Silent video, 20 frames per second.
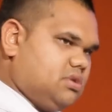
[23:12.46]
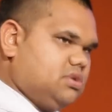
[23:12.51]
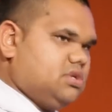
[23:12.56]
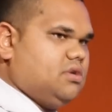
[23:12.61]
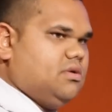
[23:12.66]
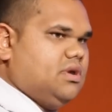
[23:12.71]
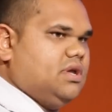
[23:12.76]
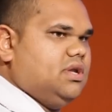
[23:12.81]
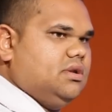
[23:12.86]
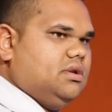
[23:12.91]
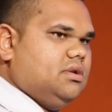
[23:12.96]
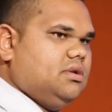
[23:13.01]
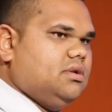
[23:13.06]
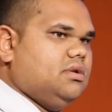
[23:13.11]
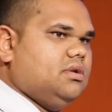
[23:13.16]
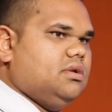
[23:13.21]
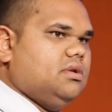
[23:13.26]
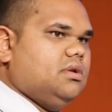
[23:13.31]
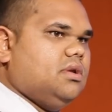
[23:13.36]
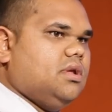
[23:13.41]
do it.
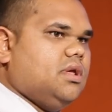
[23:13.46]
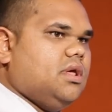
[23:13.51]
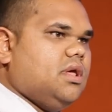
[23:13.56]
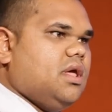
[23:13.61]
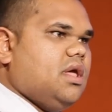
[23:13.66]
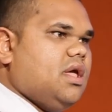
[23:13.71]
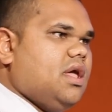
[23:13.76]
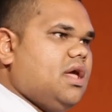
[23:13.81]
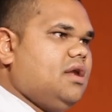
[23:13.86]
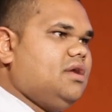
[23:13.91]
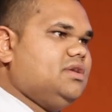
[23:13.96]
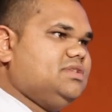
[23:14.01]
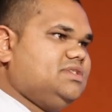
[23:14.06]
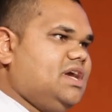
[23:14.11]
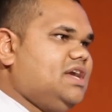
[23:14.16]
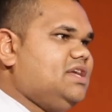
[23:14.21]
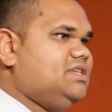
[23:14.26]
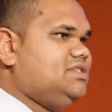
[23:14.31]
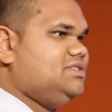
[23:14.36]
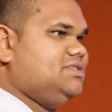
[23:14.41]
And I
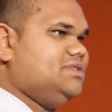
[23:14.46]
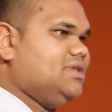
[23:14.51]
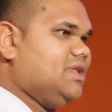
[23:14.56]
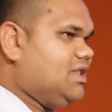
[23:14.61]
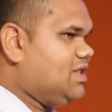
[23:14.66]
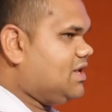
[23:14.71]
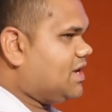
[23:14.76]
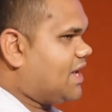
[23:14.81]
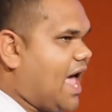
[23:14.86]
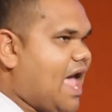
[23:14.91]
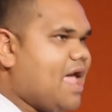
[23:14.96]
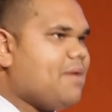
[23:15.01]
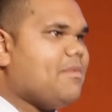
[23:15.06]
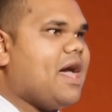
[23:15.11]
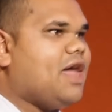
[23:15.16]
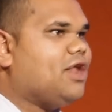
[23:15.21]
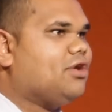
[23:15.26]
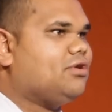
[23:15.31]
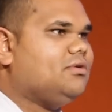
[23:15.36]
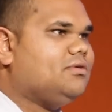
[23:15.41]
say,
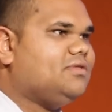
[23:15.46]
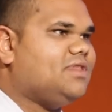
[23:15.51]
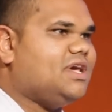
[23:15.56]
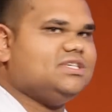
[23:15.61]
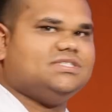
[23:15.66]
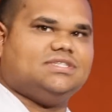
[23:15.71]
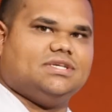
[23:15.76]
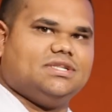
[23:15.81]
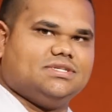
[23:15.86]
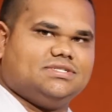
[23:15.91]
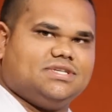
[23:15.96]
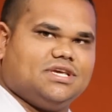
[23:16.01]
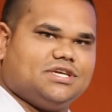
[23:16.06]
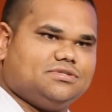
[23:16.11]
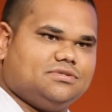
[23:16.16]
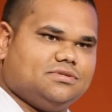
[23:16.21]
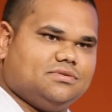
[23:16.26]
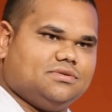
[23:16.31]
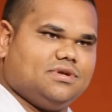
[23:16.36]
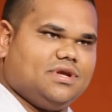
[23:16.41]
Kmart are good, they sent us
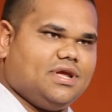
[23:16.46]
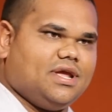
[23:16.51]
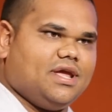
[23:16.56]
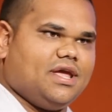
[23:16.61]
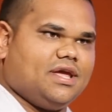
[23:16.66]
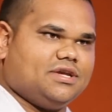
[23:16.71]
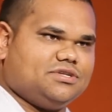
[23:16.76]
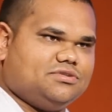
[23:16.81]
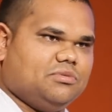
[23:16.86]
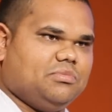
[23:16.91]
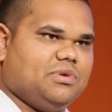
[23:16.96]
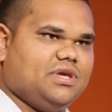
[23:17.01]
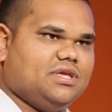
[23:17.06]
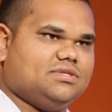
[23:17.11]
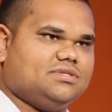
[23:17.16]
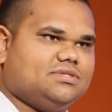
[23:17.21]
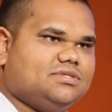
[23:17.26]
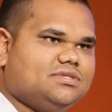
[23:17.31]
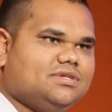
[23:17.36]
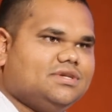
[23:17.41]
extra, extra
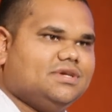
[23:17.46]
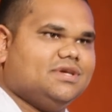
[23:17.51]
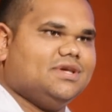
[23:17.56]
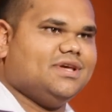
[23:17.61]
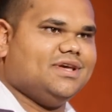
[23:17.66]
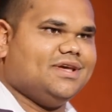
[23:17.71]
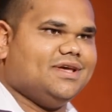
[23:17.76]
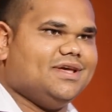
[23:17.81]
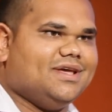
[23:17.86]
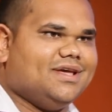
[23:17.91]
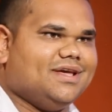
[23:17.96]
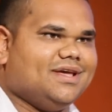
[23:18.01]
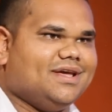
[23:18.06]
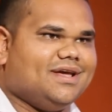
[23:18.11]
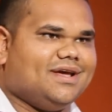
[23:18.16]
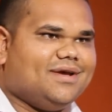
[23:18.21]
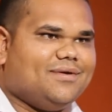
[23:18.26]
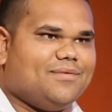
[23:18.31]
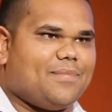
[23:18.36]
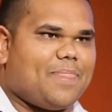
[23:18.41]
bits.
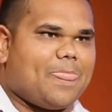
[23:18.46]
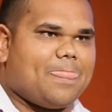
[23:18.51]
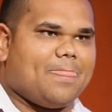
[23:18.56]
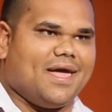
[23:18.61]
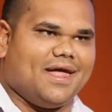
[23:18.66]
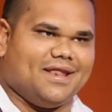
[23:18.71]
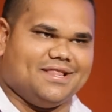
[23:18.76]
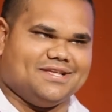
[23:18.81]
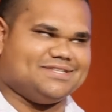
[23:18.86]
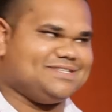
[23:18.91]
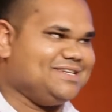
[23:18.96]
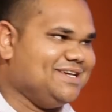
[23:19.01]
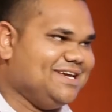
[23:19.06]
and, this,